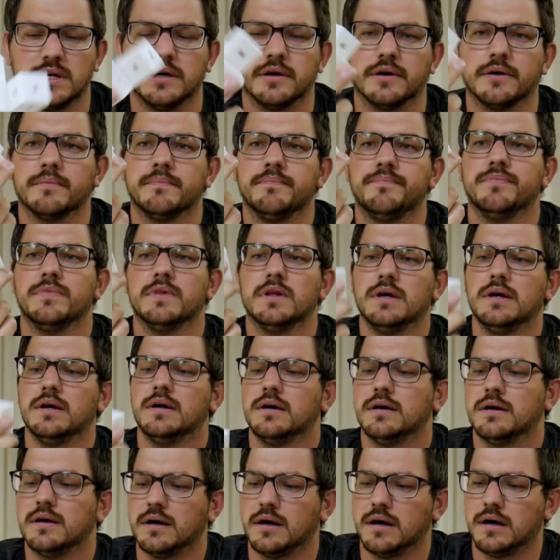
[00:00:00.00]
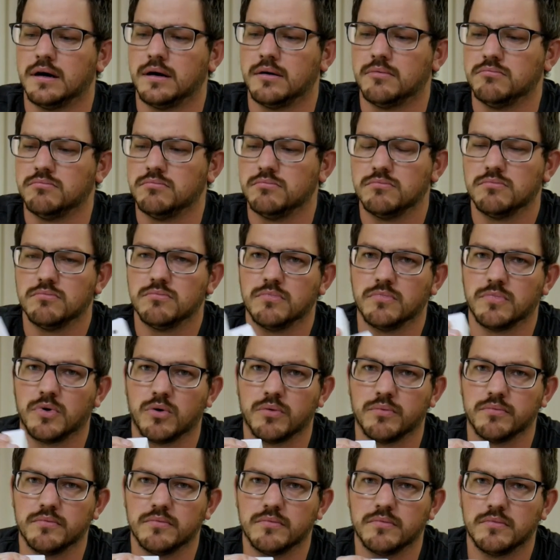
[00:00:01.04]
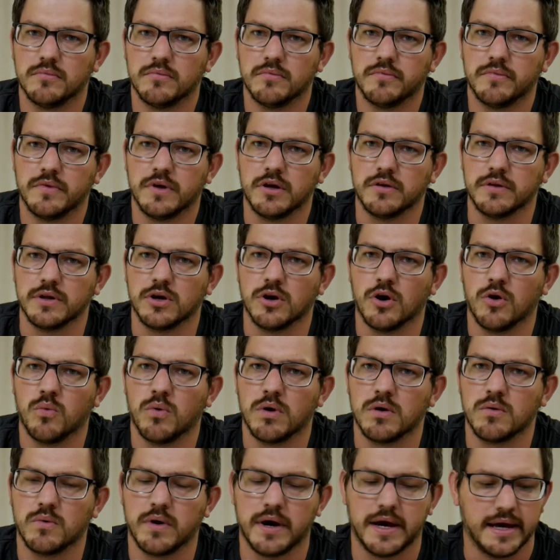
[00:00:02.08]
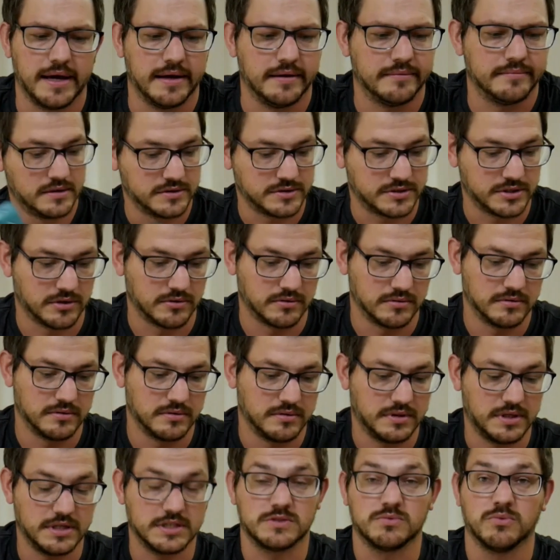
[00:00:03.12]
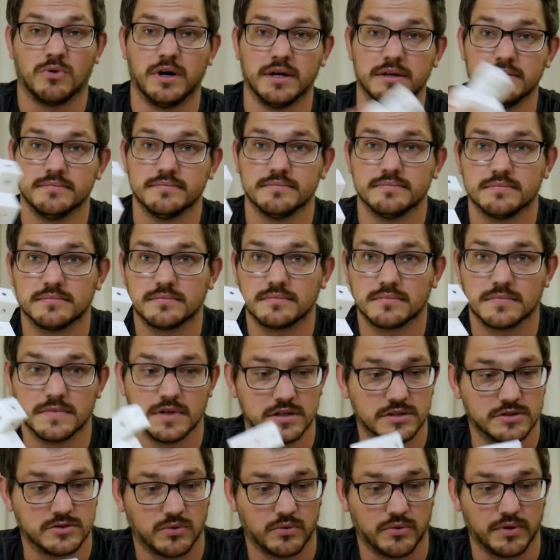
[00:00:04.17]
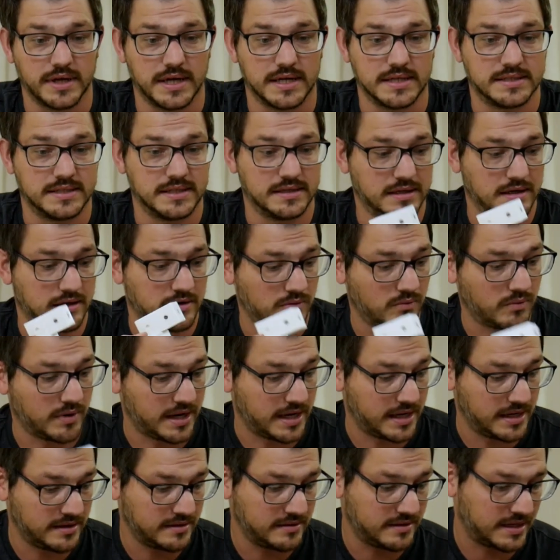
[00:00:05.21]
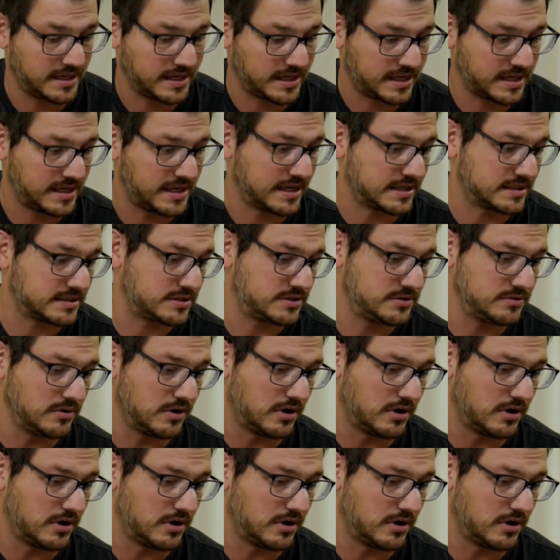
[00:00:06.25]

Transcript: here, um, well, they only go one way. So this one is oriented in a way that it connects to